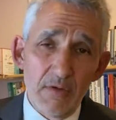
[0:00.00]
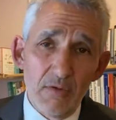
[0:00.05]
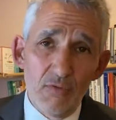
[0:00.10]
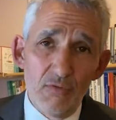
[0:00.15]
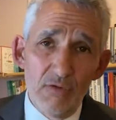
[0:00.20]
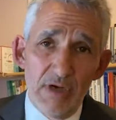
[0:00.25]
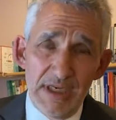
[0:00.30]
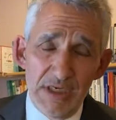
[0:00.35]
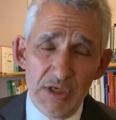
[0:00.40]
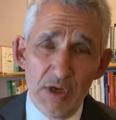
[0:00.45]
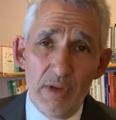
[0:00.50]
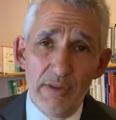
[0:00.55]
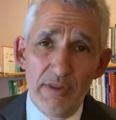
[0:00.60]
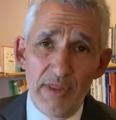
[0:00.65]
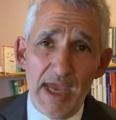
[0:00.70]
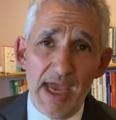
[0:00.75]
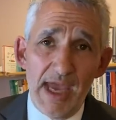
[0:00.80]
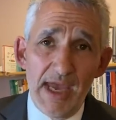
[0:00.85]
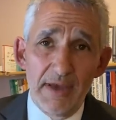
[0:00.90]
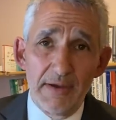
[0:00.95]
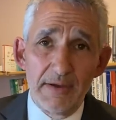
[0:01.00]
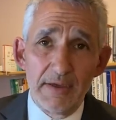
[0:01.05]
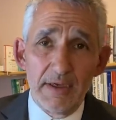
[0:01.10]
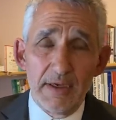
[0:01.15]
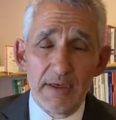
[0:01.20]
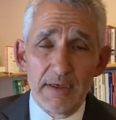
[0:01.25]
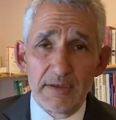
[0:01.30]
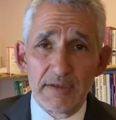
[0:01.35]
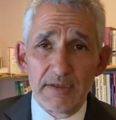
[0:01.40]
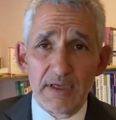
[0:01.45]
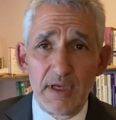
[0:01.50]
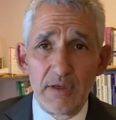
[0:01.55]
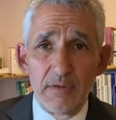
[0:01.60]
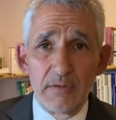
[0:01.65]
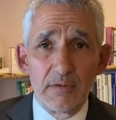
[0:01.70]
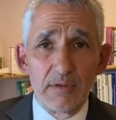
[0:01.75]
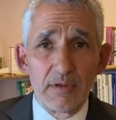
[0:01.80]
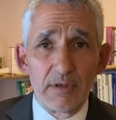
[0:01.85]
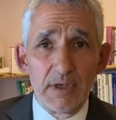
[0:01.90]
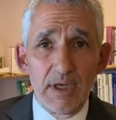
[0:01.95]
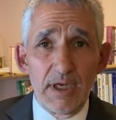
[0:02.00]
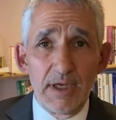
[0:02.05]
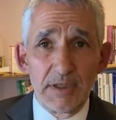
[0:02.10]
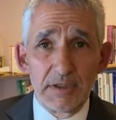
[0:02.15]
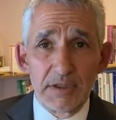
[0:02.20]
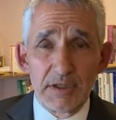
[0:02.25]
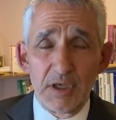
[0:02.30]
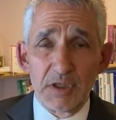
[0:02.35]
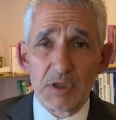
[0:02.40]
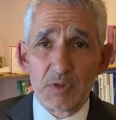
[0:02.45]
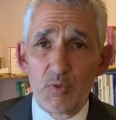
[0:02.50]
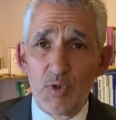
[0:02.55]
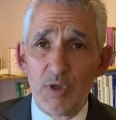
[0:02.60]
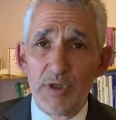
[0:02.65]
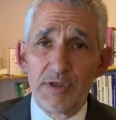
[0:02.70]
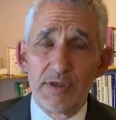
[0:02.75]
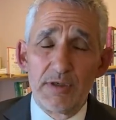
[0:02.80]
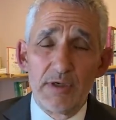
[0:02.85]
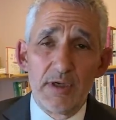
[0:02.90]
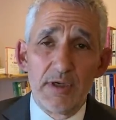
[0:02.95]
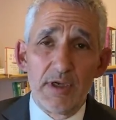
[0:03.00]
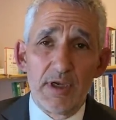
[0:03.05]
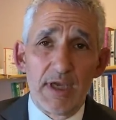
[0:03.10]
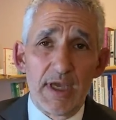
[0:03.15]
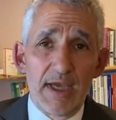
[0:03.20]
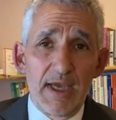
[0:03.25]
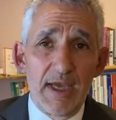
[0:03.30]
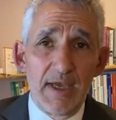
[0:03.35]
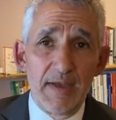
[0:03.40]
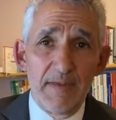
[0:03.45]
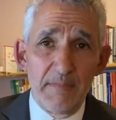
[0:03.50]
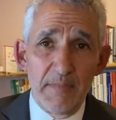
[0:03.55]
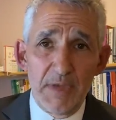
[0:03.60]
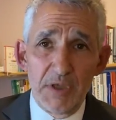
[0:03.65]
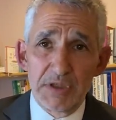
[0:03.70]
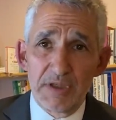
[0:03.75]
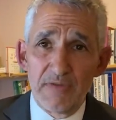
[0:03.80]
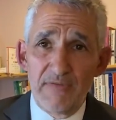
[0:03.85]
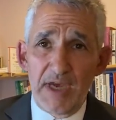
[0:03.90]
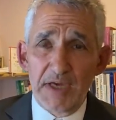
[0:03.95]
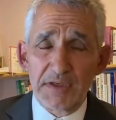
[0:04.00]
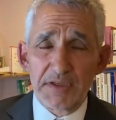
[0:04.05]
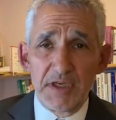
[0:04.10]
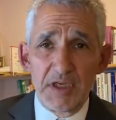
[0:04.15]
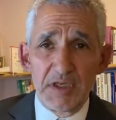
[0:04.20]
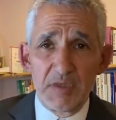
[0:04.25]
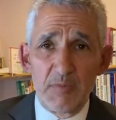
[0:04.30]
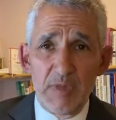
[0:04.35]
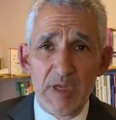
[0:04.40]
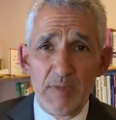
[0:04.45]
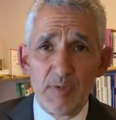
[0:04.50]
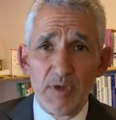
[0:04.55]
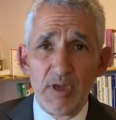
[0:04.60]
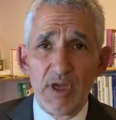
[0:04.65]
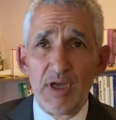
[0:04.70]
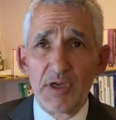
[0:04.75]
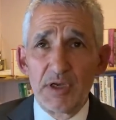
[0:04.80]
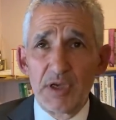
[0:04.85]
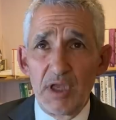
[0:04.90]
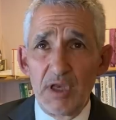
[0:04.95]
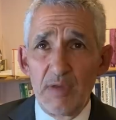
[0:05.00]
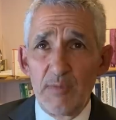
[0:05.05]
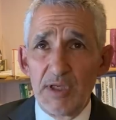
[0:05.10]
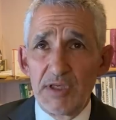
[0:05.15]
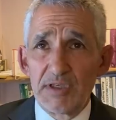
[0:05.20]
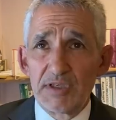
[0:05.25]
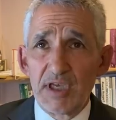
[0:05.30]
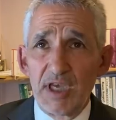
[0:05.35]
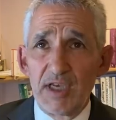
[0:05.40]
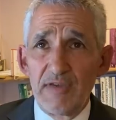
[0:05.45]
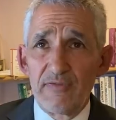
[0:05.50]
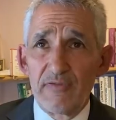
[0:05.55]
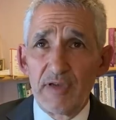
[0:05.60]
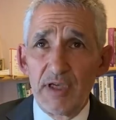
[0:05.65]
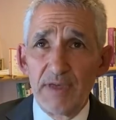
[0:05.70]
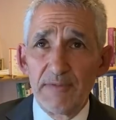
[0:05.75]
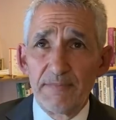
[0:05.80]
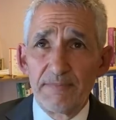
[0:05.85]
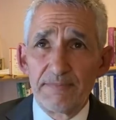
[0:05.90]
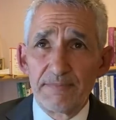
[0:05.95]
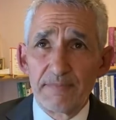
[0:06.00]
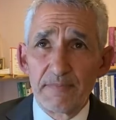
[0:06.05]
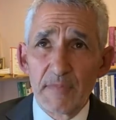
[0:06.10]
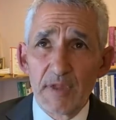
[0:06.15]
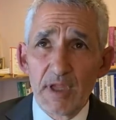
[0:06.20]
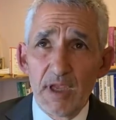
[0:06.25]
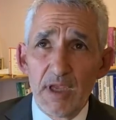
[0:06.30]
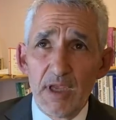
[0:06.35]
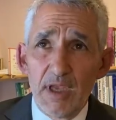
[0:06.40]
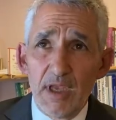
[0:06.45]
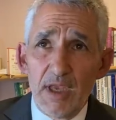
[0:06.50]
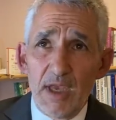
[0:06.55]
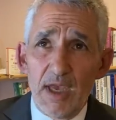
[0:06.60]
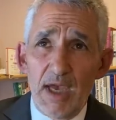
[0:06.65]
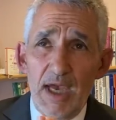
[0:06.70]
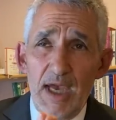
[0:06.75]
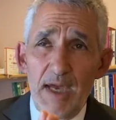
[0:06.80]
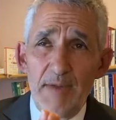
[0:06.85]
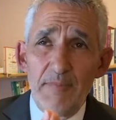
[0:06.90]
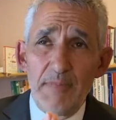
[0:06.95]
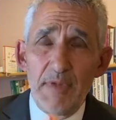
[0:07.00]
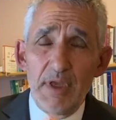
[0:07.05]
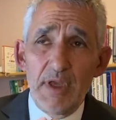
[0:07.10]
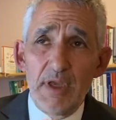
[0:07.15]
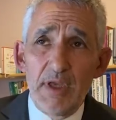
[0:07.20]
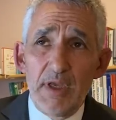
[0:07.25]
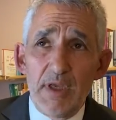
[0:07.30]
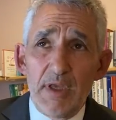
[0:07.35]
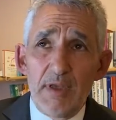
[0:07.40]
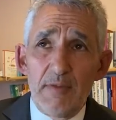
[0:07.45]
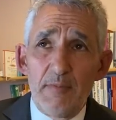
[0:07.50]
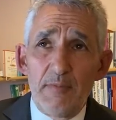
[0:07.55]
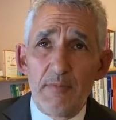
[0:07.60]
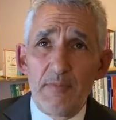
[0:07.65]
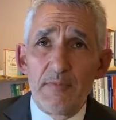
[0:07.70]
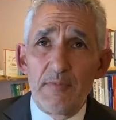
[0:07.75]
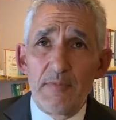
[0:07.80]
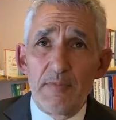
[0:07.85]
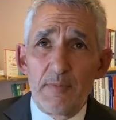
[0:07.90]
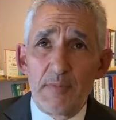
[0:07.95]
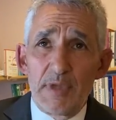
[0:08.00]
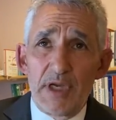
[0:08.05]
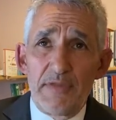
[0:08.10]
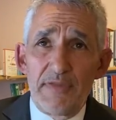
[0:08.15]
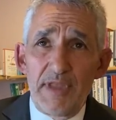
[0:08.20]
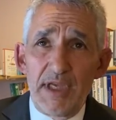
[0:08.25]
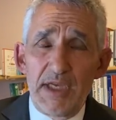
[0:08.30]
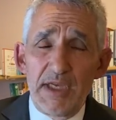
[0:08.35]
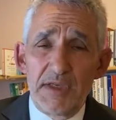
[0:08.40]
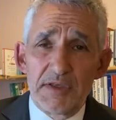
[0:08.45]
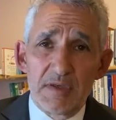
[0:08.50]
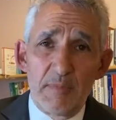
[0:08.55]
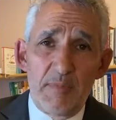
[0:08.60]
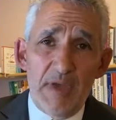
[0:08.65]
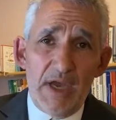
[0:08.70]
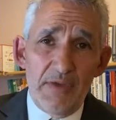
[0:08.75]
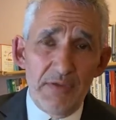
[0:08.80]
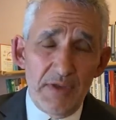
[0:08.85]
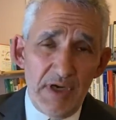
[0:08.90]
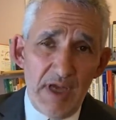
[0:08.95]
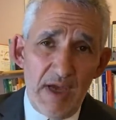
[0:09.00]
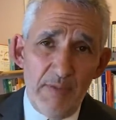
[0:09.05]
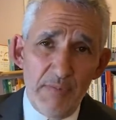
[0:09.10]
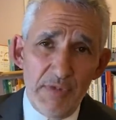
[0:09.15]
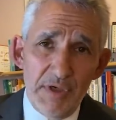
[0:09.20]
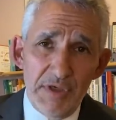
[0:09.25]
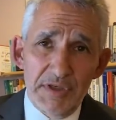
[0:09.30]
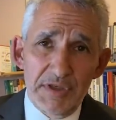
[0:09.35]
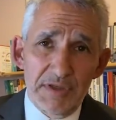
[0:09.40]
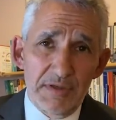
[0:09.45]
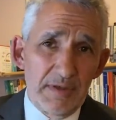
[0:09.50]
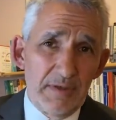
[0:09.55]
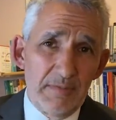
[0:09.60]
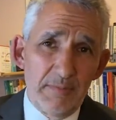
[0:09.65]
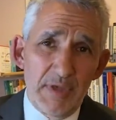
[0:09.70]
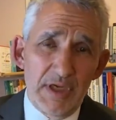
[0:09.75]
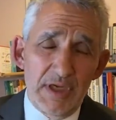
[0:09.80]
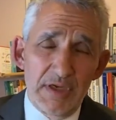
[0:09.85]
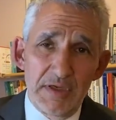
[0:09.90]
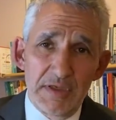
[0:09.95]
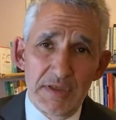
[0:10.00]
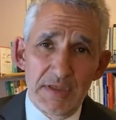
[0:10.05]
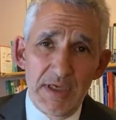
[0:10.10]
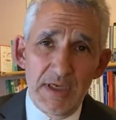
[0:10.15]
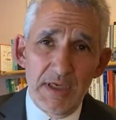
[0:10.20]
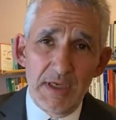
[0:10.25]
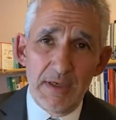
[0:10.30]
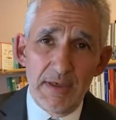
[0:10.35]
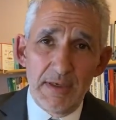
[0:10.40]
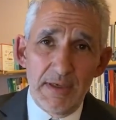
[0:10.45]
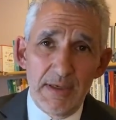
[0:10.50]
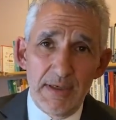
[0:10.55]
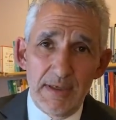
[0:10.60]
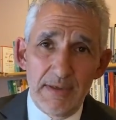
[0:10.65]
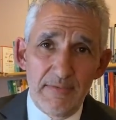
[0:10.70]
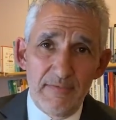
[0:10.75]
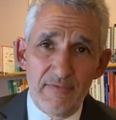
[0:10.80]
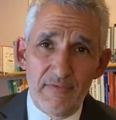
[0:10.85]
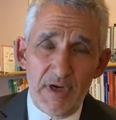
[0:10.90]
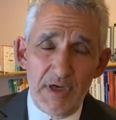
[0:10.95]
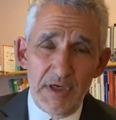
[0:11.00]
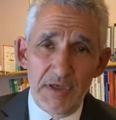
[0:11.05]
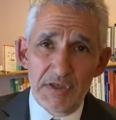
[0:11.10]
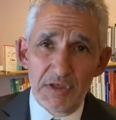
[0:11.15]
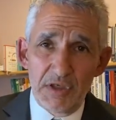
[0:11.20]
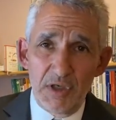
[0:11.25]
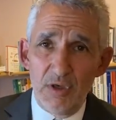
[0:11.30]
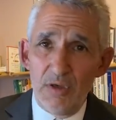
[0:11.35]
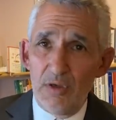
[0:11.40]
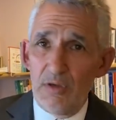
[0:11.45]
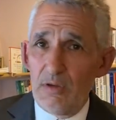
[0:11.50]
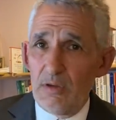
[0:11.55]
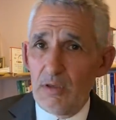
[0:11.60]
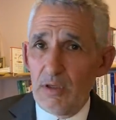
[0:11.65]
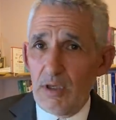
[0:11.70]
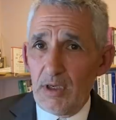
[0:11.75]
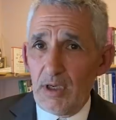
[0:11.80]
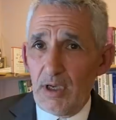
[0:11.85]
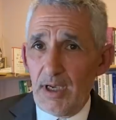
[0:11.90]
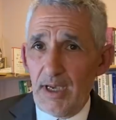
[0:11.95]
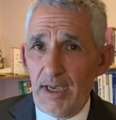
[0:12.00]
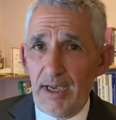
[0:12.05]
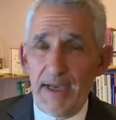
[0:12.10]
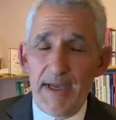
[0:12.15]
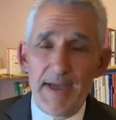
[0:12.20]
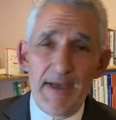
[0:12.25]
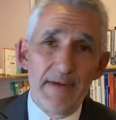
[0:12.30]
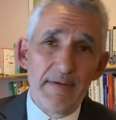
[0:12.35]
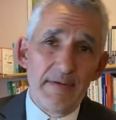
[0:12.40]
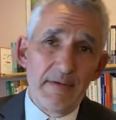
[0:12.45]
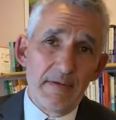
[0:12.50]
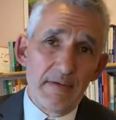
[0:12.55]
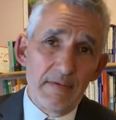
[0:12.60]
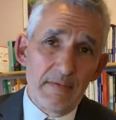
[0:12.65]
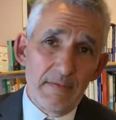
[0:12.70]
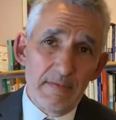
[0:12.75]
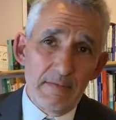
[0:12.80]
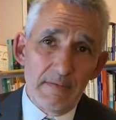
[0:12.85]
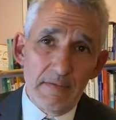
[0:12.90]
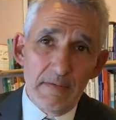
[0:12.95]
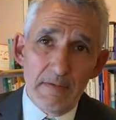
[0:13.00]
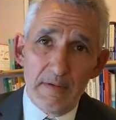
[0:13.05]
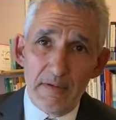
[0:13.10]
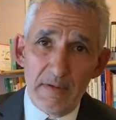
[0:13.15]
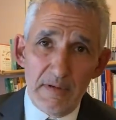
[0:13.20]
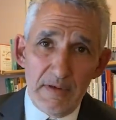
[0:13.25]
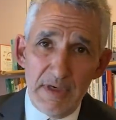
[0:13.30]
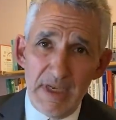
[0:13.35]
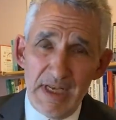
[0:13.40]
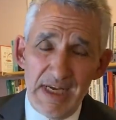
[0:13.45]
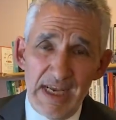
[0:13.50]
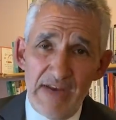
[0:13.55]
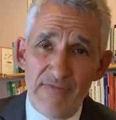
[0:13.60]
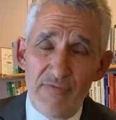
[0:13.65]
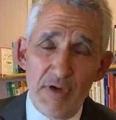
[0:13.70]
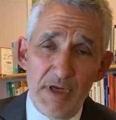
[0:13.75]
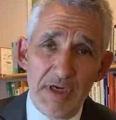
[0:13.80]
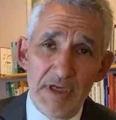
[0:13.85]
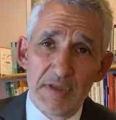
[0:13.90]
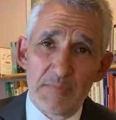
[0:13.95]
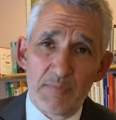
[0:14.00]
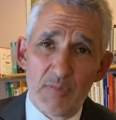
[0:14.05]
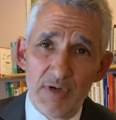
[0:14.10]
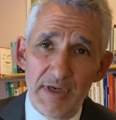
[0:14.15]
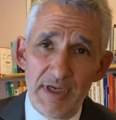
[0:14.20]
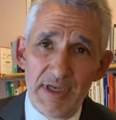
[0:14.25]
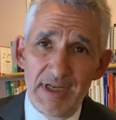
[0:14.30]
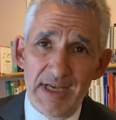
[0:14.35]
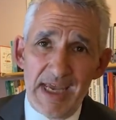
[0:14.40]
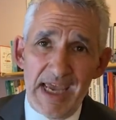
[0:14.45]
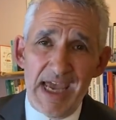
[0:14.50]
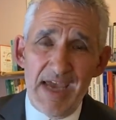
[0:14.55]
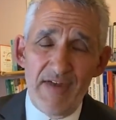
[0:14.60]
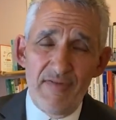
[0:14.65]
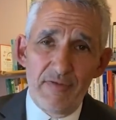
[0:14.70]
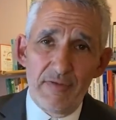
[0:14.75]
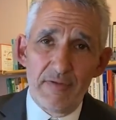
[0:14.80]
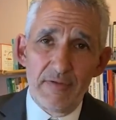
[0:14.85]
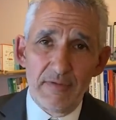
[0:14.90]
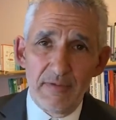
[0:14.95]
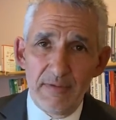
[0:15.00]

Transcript: really not there. So touch wood, most of the vaccinated people are going to be safe here. But I think it's about the numbers, because it very soon, nearly everyone is probably going to have